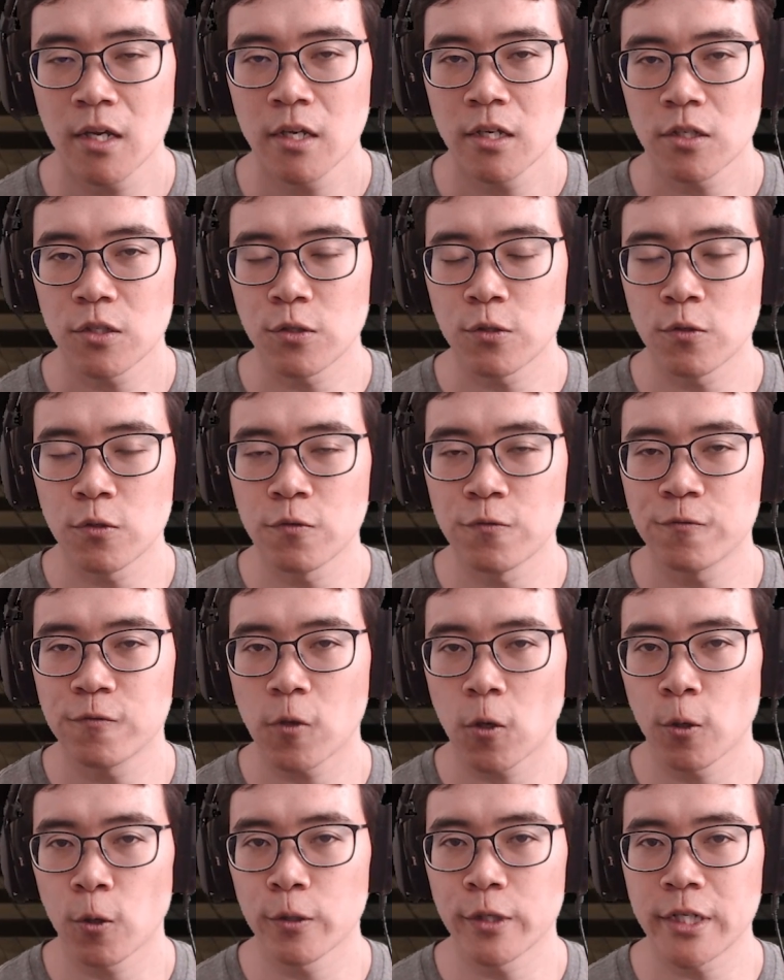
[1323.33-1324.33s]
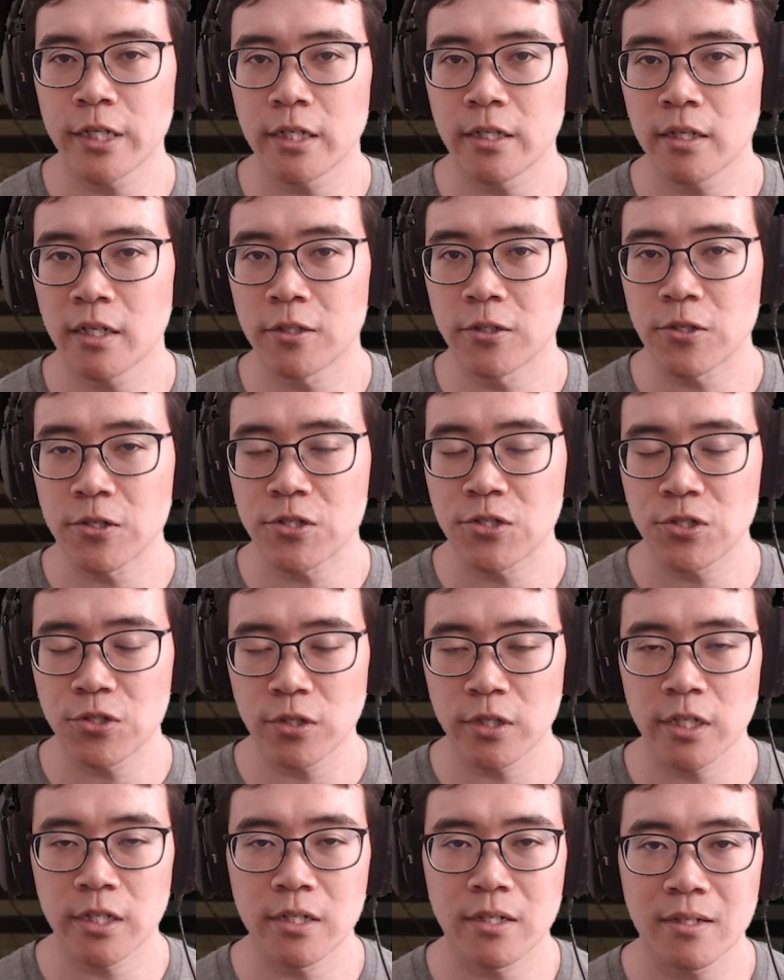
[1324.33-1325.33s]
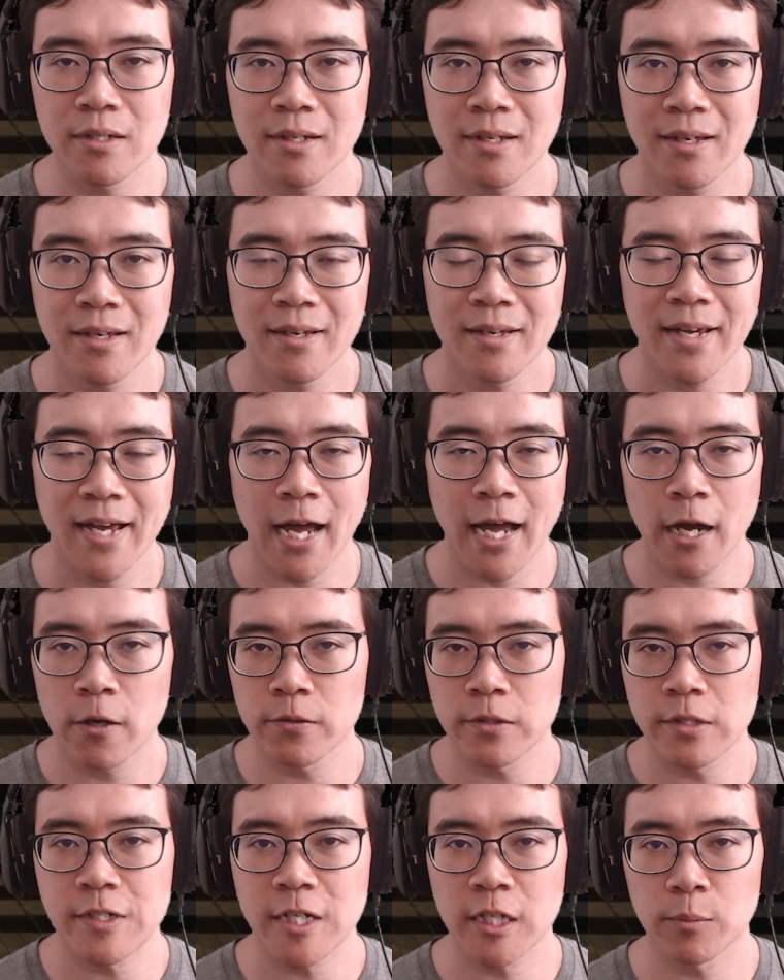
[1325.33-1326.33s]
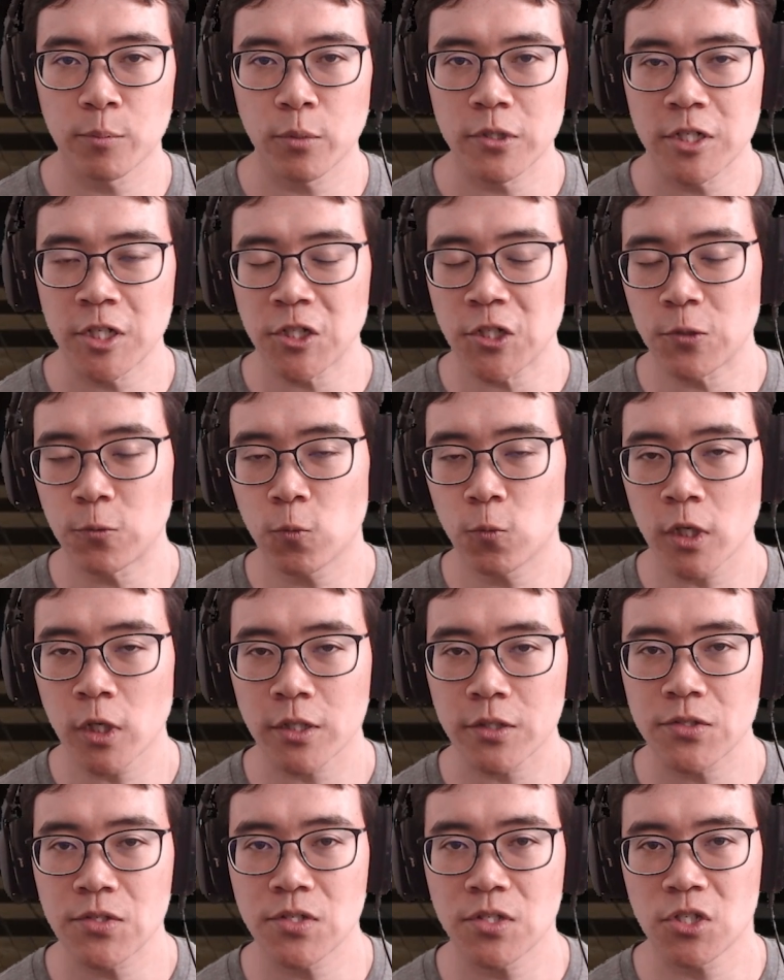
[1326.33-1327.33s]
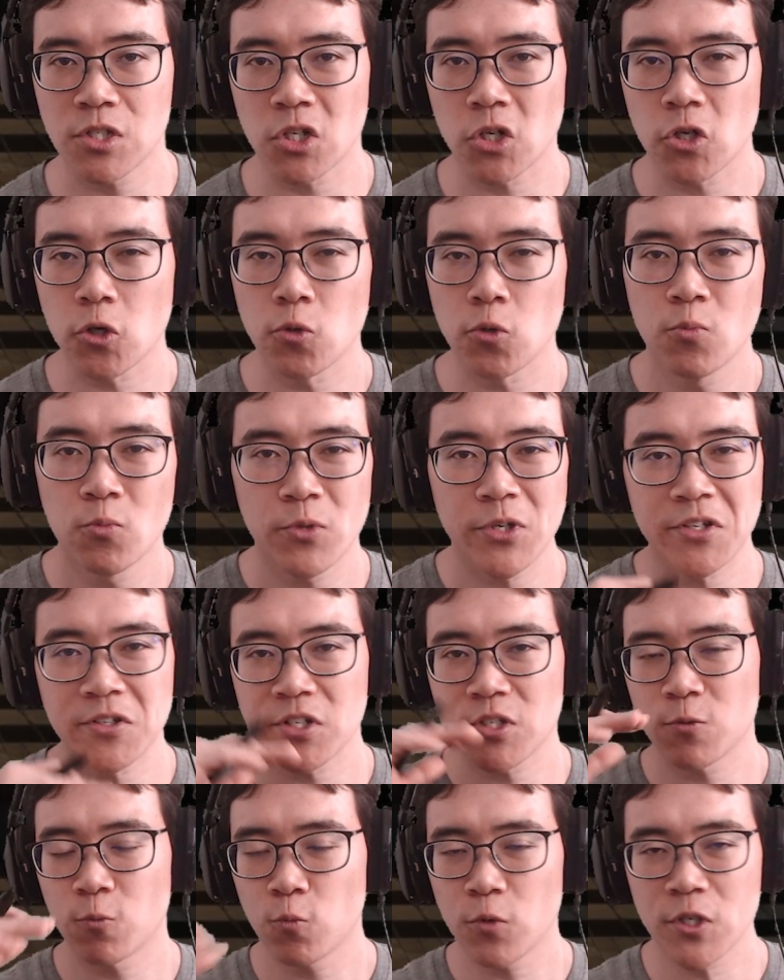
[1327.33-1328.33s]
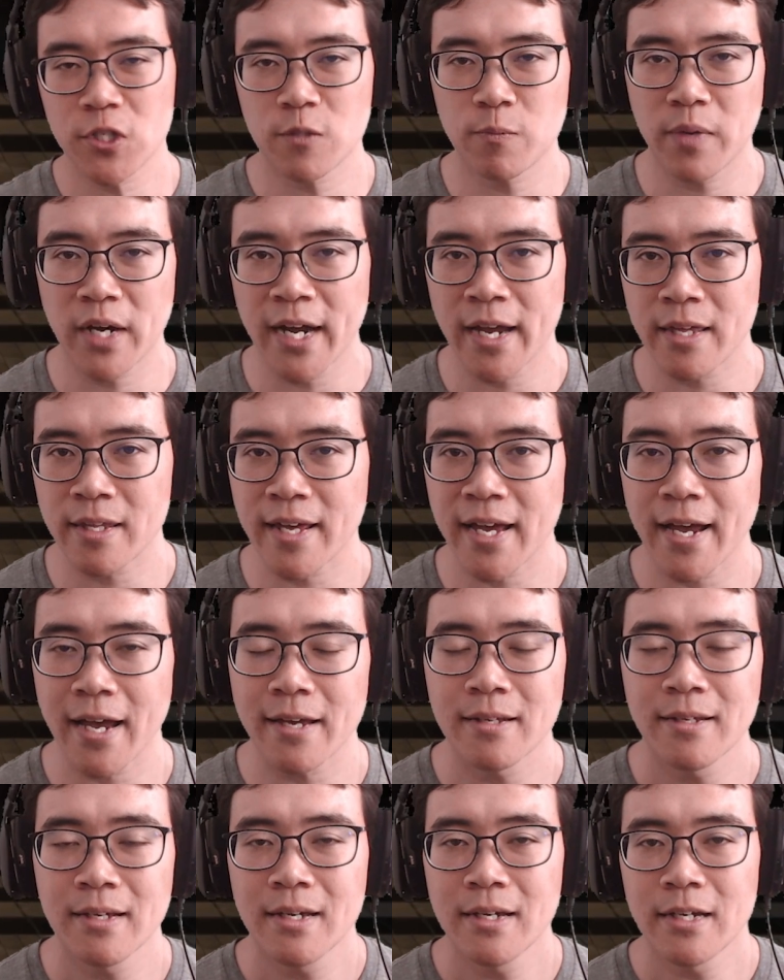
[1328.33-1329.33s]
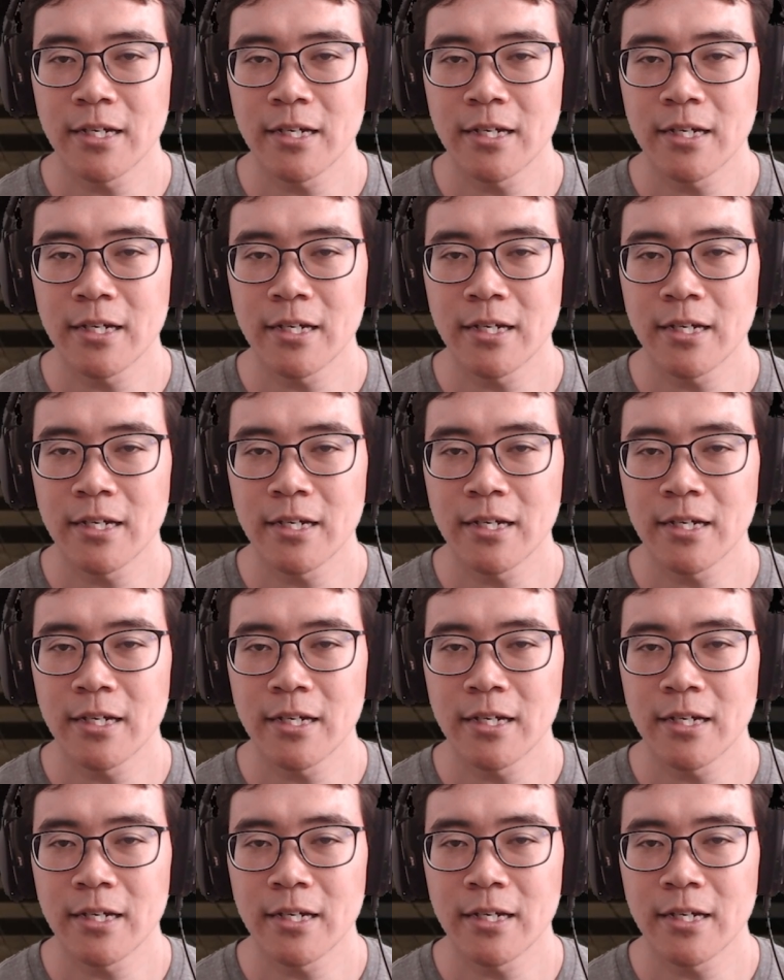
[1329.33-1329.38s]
you've already understood how the teleportation works. So you can just whiz by that.